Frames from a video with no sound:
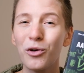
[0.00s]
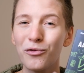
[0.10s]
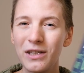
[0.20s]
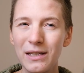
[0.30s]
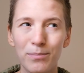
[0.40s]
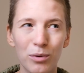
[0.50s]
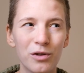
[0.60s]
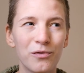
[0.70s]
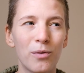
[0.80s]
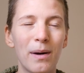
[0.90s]
of these
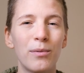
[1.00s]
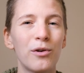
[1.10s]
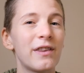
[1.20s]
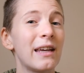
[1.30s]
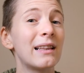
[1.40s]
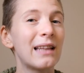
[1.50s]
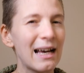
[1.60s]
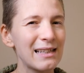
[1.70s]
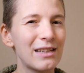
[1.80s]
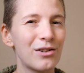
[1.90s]
books for my birthday
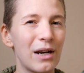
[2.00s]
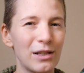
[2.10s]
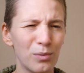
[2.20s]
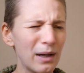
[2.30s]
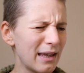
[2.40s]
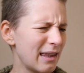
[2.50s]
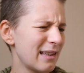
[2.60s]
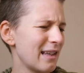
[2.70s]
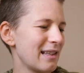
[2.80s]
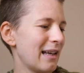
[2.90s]
last year as well. I think
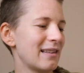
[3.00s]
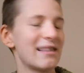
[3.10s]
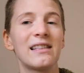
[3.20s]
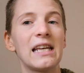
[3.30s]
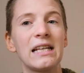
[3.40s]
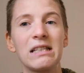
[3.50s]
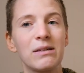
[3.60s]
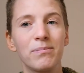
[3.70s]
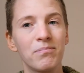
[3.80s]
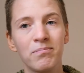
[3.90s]
that's like the
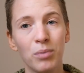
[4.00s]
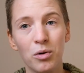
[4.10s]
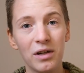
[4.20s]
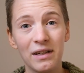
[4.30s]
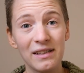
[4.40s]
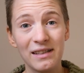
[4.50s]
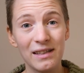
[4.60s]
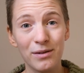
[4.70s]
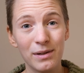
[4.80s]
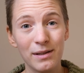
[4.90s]
sixth book in the
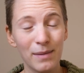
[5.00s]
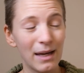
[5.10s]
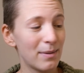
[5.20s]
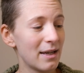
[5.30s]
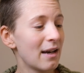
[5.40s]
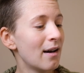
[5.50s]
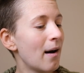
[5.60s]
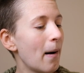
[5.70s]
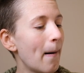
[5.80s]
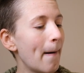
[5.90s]
series, maybe.
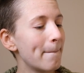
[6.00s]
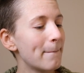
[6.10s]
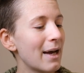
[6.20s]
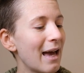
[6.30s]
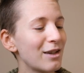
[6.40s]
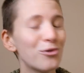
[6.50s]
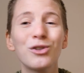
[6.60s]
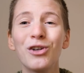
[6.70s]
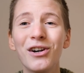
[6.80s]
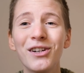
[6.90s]
And you
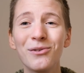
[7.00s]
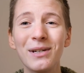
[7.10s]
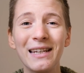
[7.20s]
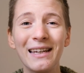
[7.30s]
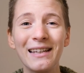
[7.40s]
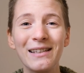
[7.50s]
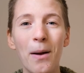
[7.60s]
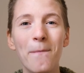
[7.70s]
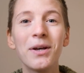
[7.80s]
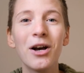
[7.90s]
started reading
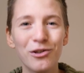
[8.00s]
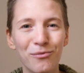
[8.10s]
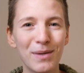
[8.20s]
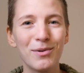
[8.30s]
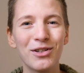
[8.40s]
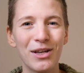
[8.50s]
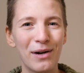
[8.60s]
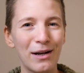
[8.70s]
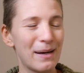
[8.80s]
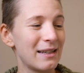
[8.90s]
it because of me, because I
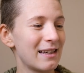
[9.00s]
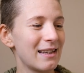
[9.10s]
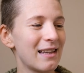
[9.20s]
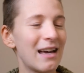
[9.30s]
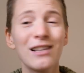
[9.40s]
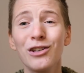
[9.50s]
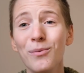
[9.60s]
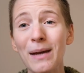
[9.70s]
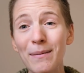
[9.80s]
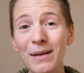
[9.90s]
recommended it. So
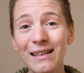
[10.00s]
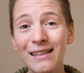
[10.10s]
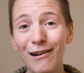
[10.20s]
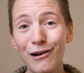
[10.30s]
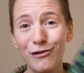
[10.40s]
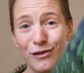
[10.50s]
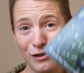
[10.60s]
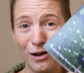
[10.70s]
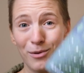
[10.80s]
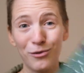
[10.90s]
maybe there are
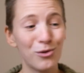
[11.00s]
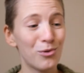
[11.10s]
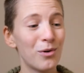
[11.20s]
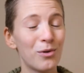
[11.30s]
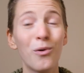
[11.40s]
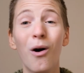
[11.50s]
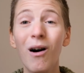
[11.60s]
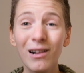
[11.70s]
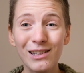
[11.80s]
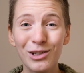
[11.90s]
some of you who
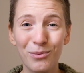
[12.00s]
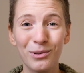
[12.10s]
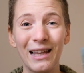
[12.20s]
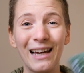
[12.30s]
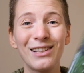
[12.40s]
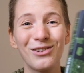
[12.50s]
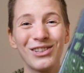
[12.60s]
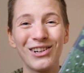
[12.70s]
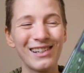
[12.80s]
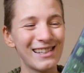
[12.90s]
also would like to
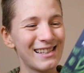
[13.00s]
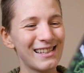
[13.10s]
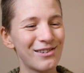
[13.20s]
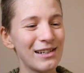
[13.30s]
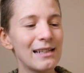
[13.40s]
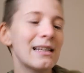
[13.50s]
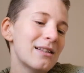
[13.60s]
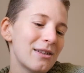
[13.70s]
start this series.